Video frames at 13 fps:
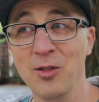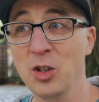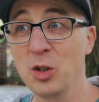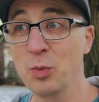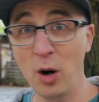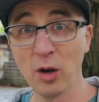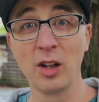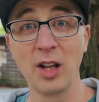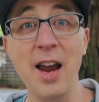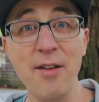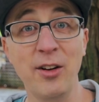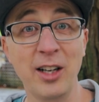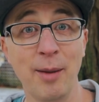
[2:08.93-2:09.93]
sprung to
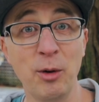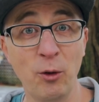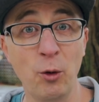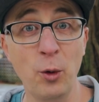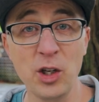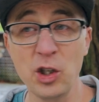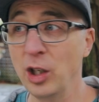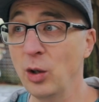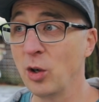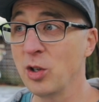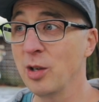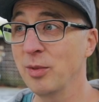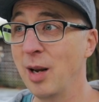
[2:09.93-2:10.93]
life and come to fruition, or
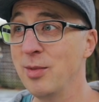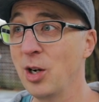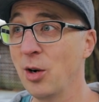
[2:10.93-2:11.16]
sometimes